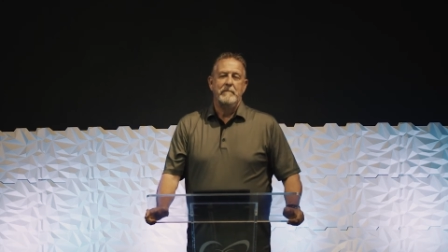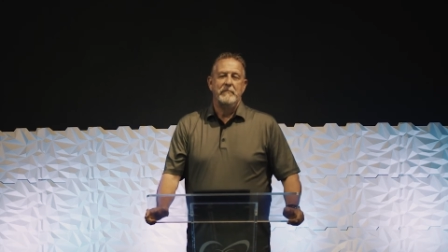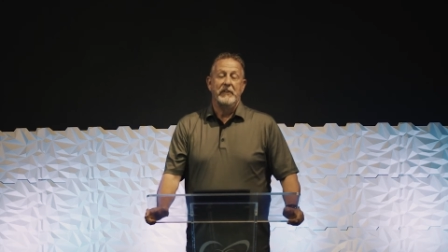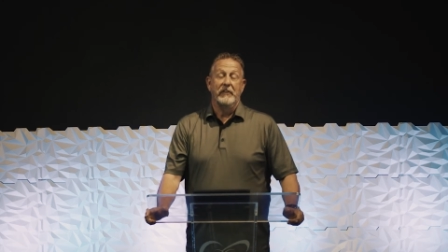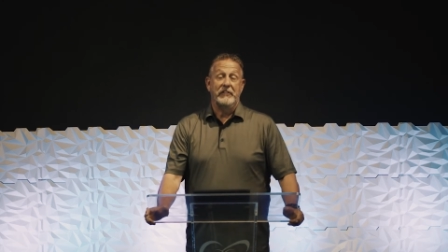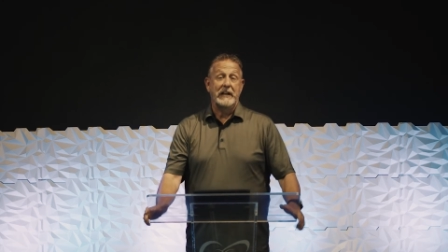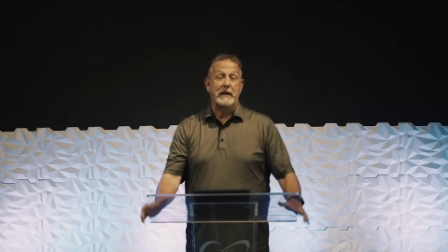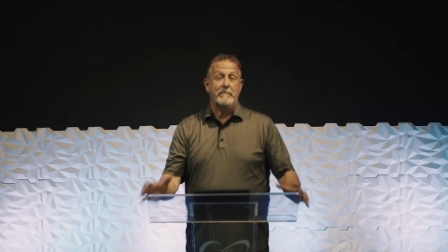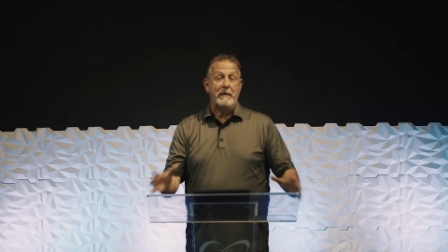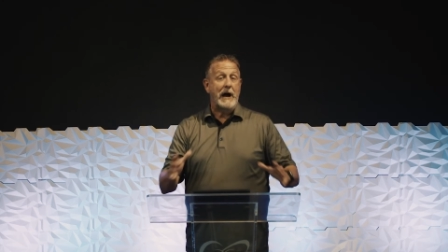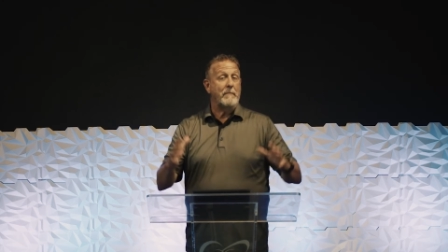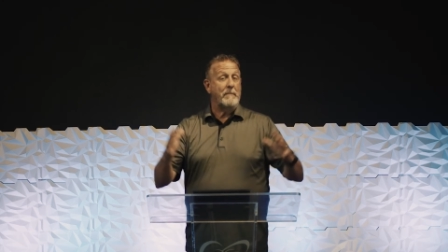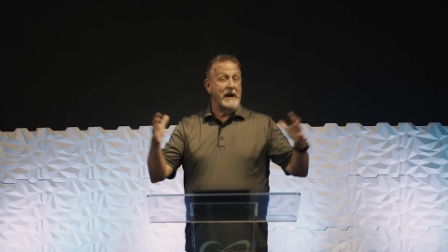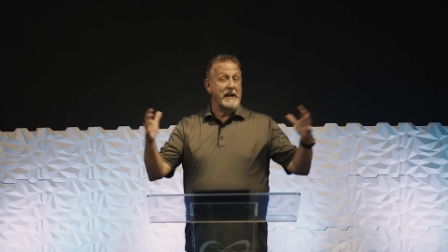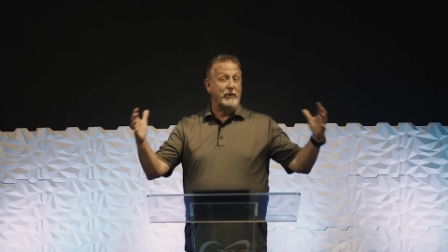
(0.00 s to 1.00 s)
The thing
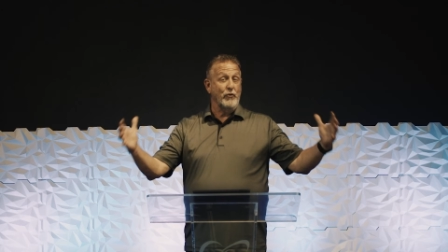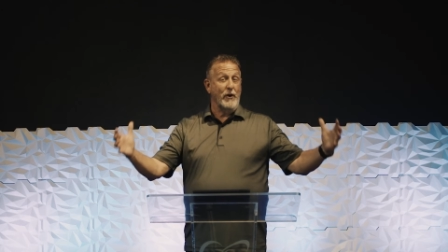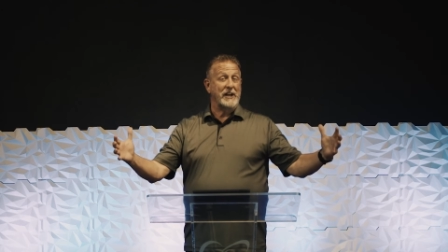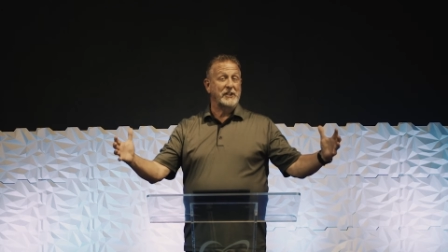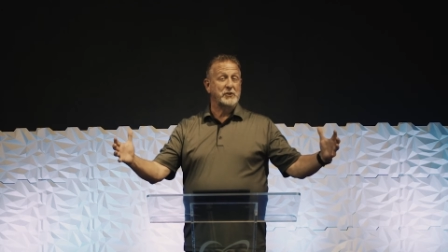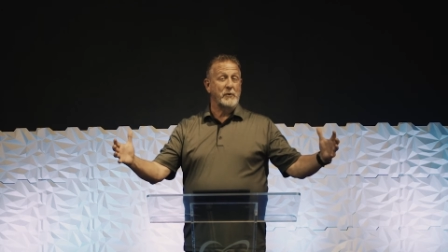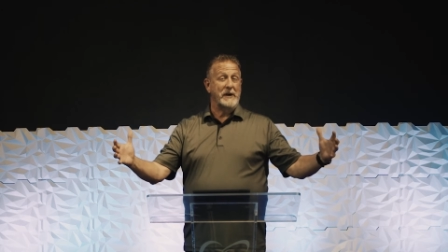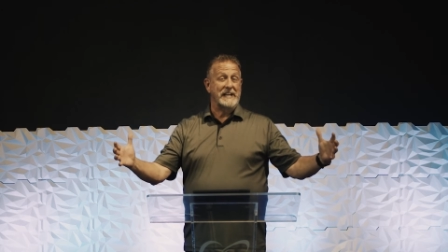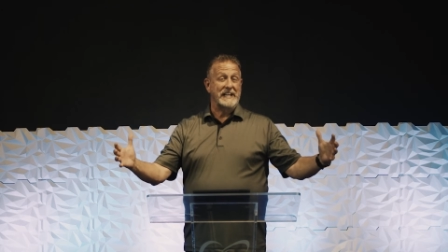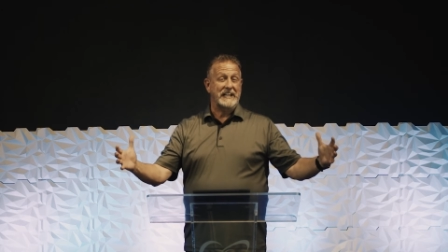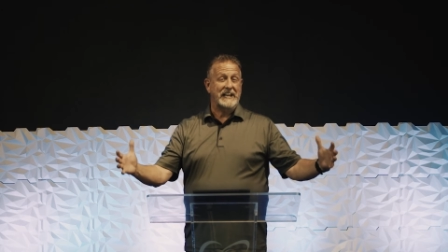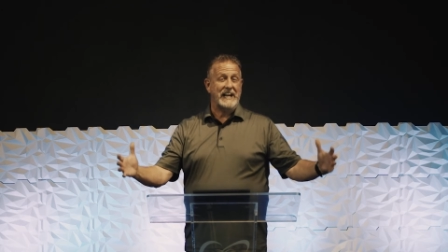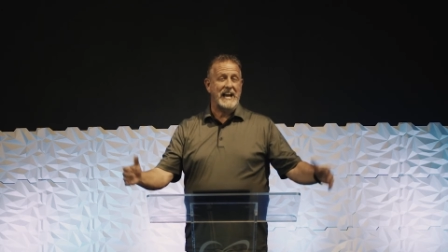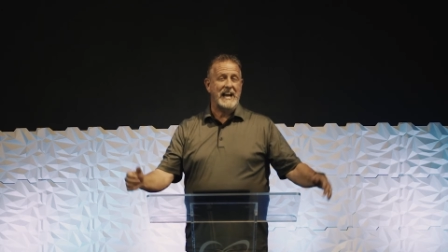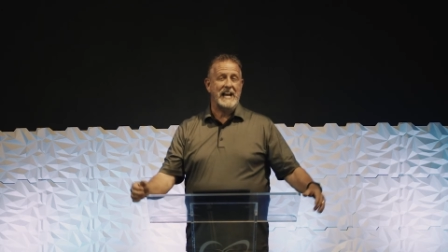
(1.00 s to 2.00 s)
about my graduating
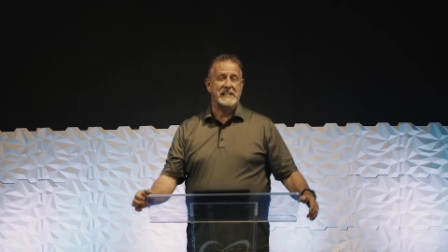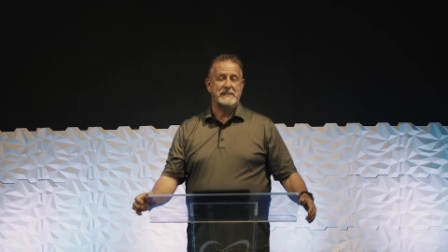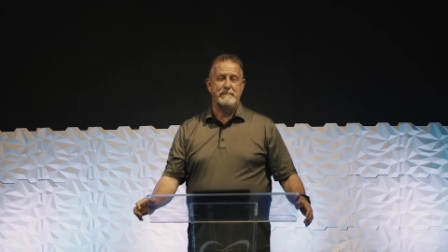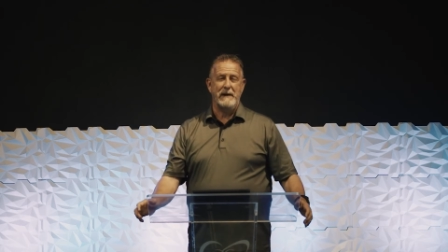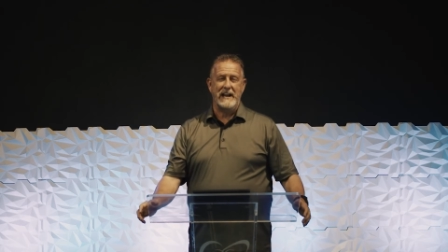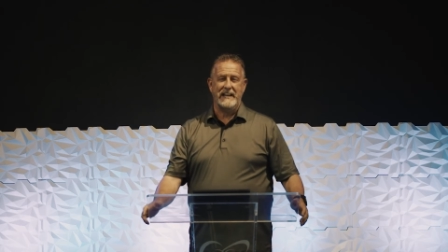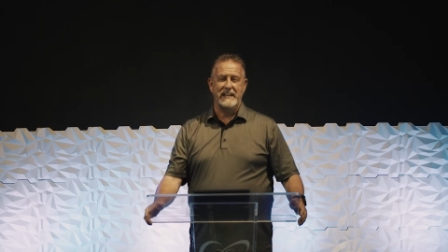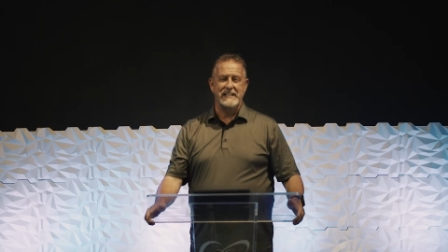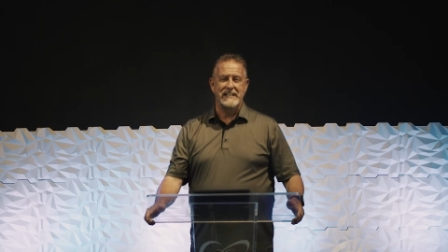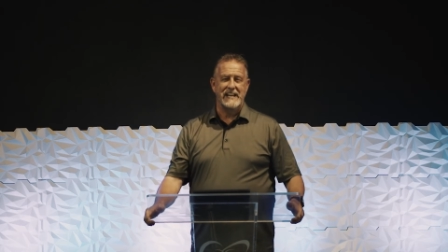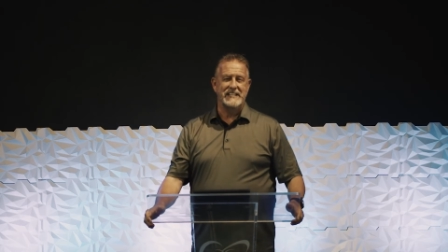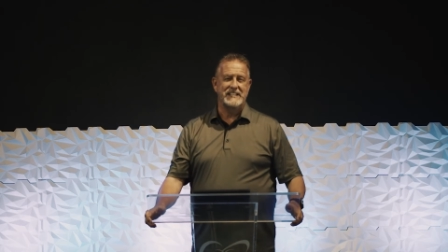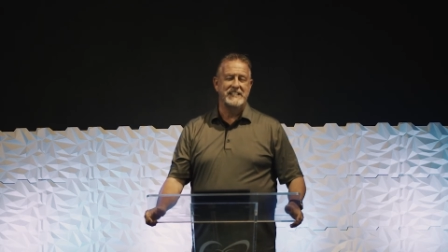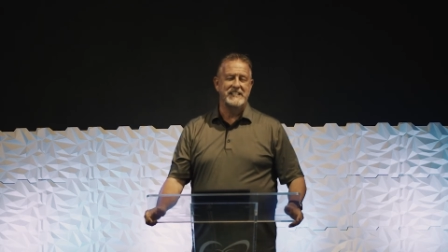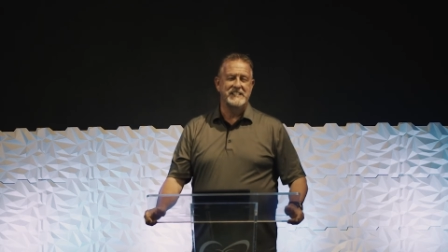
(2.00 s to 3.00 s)
class back in
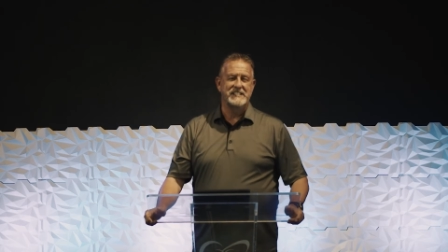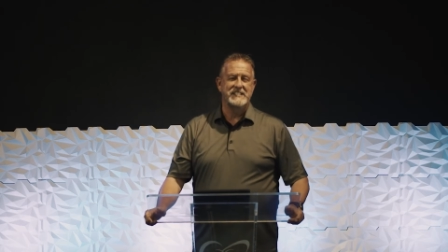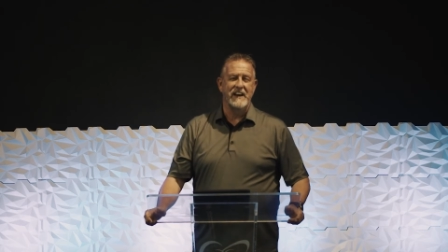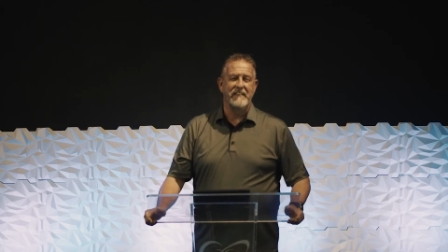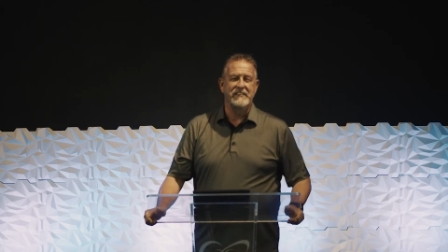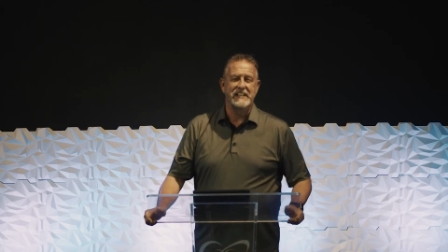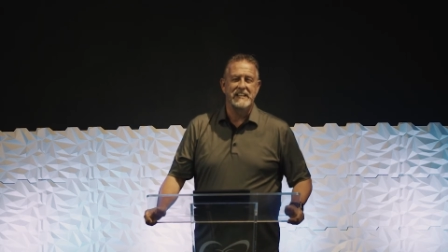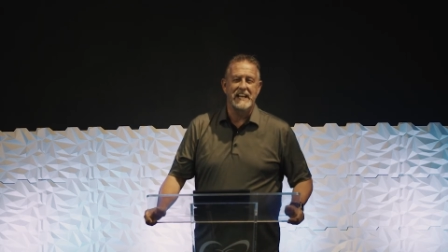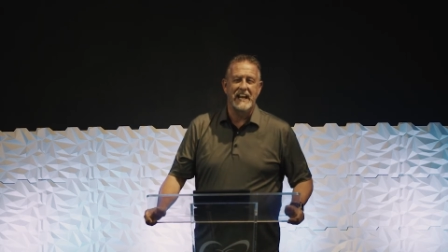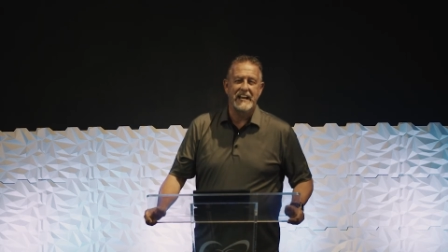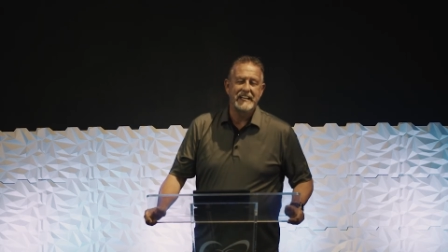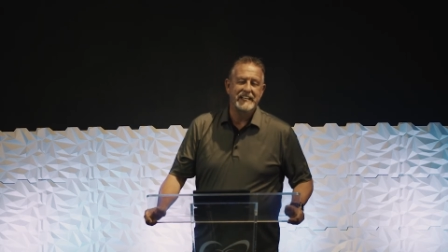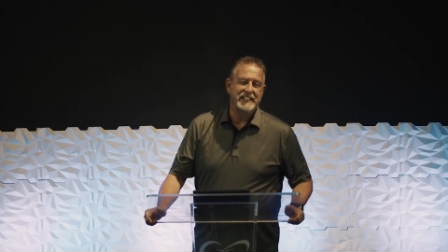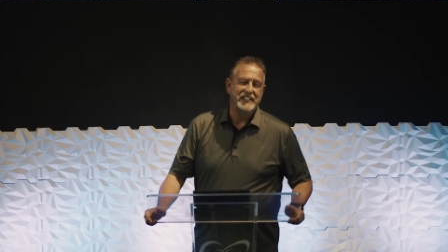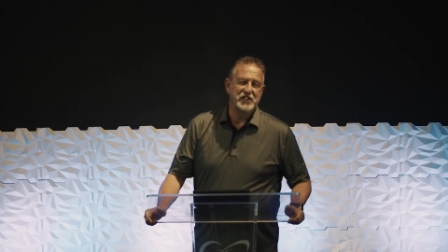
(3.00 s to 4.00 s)

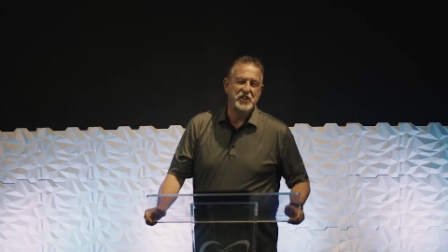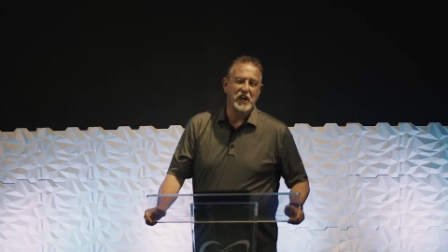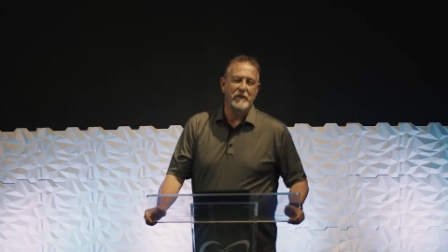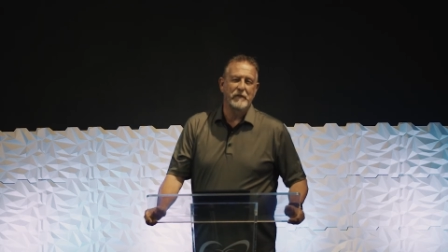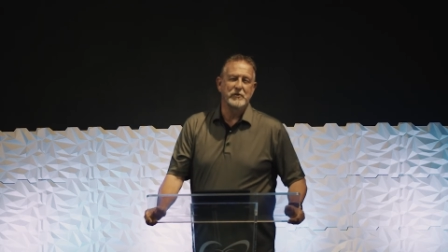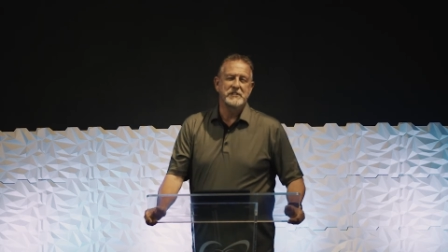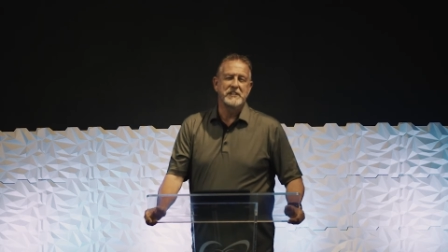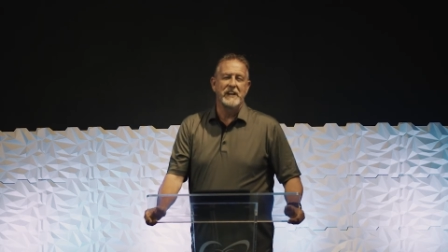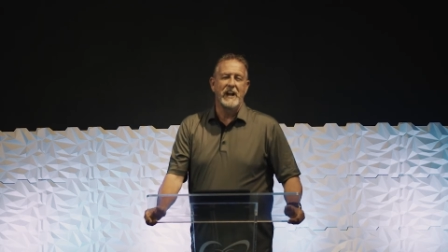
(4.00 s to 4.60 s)
1978 in Jefferson,